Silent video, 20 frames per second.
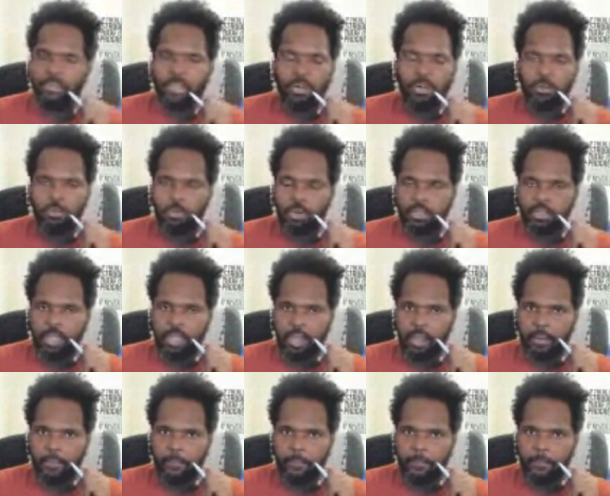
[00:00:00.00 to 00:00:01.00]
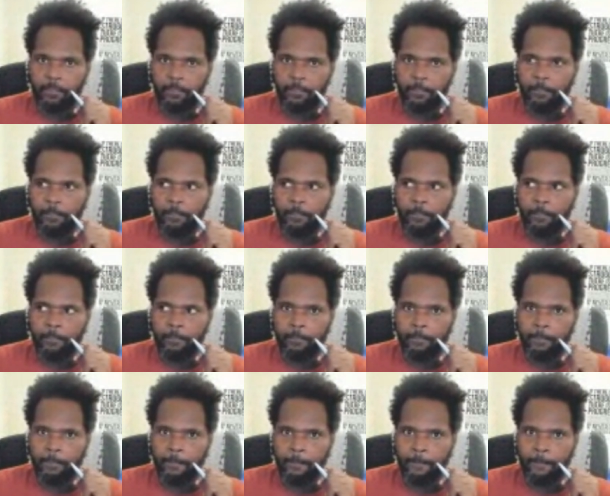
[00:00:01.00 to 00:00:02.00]
they don't want that.
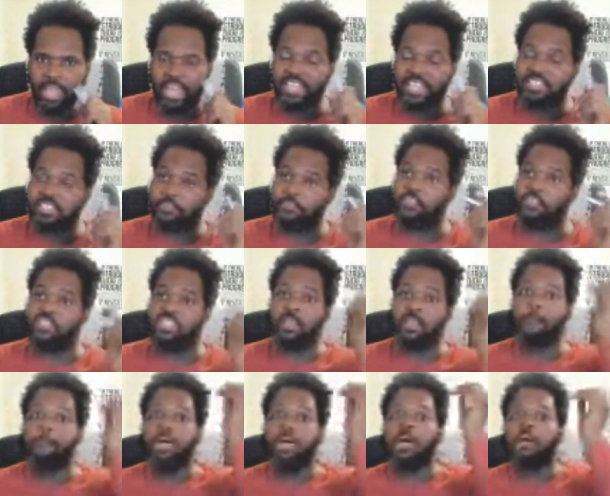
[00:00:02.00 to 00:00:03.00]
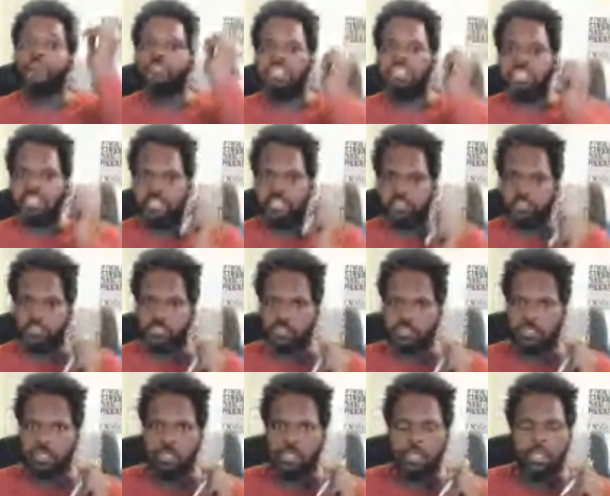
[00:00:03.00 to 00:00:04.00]
It's a, if it's above the
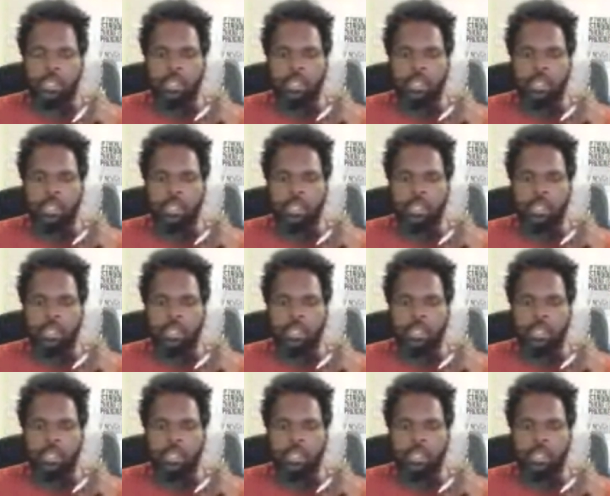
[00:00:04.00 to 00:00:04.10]
standards.